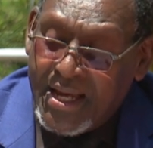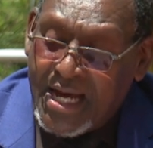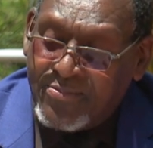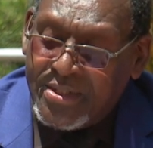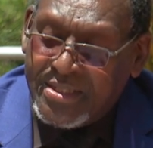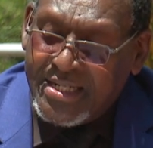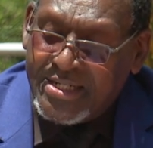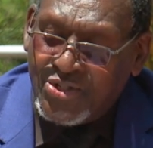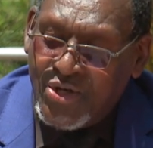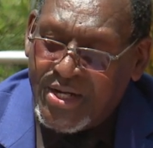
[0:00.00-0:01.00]
And
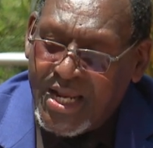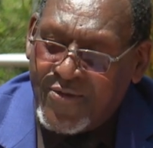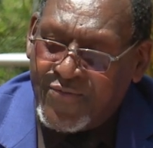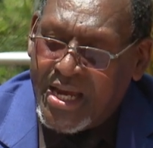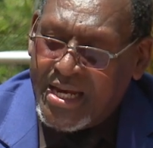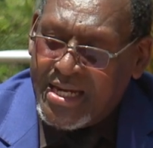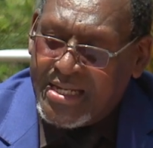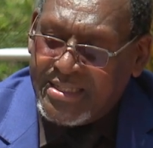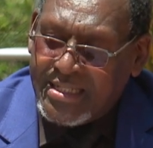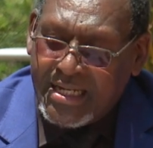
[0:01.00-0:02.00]
President John F.
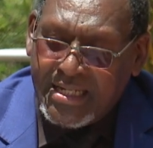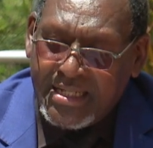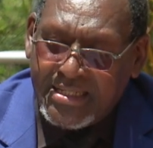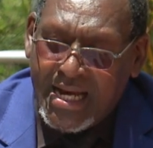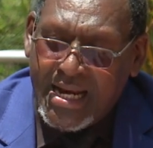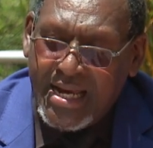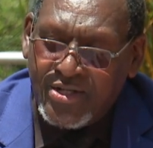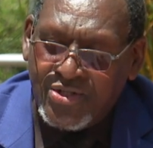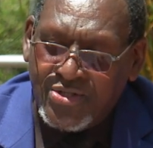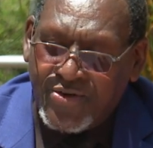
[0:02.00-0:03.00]
Kennedy said that a
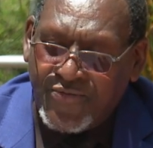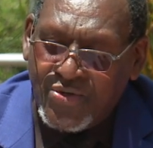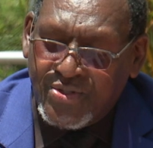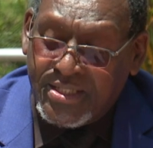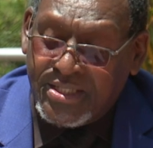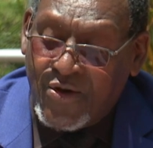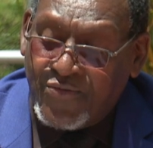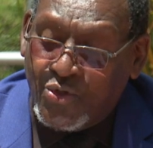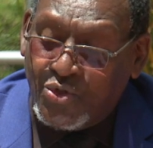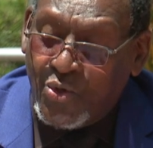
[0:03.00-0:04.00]
nation reviews
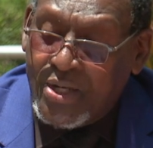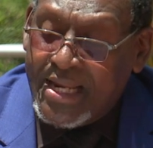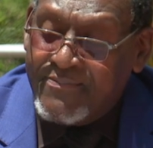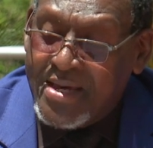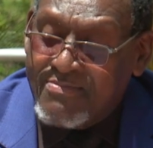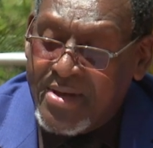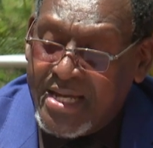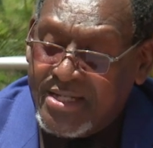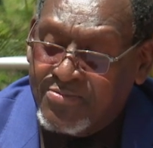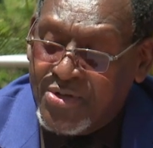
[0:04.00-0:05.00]
itself not only by
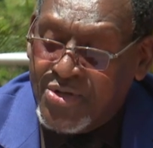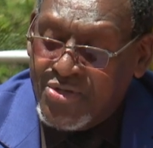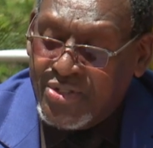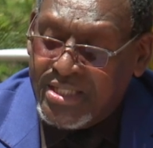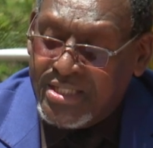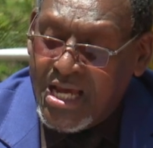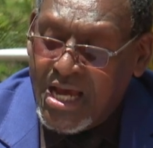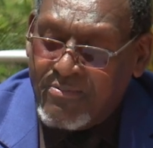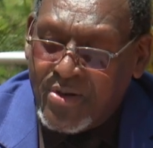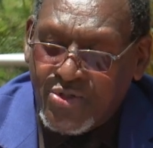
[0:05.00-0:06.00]
men it produces,
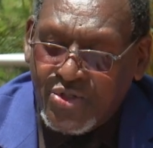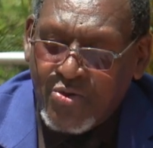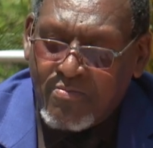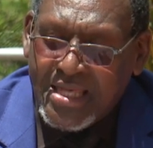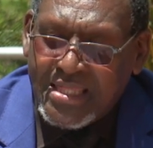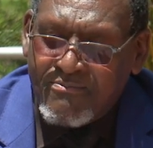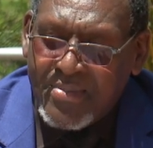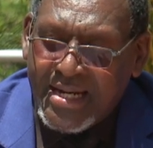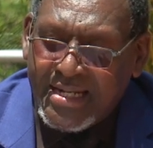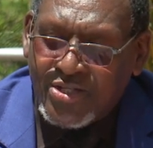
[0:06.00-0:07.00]
but also by the
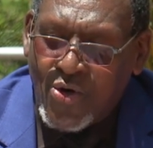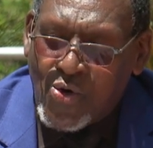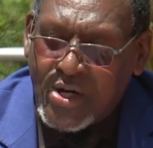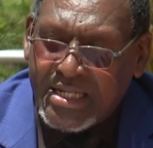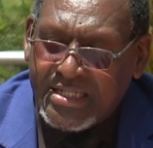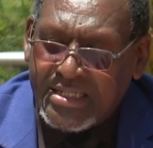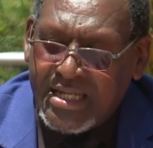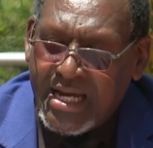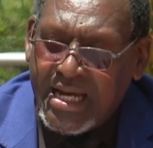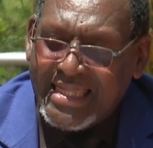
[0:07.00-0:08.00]
men it honors,
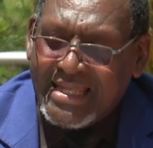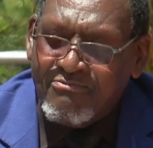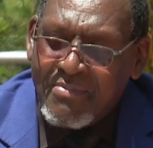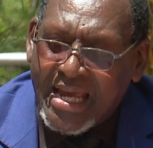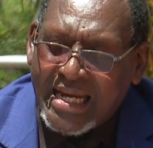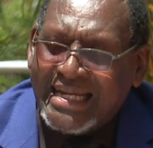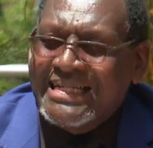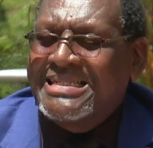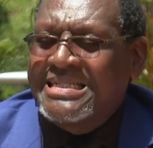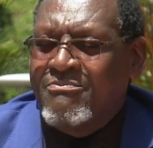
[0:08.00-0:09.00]
the men
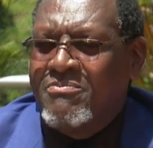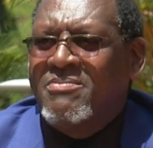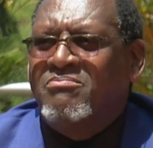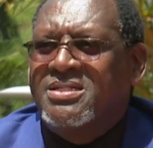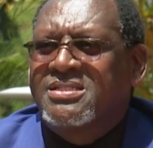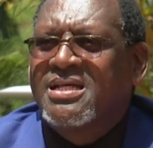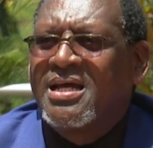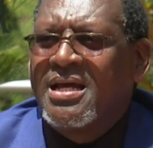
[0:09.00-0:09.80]
it remembers.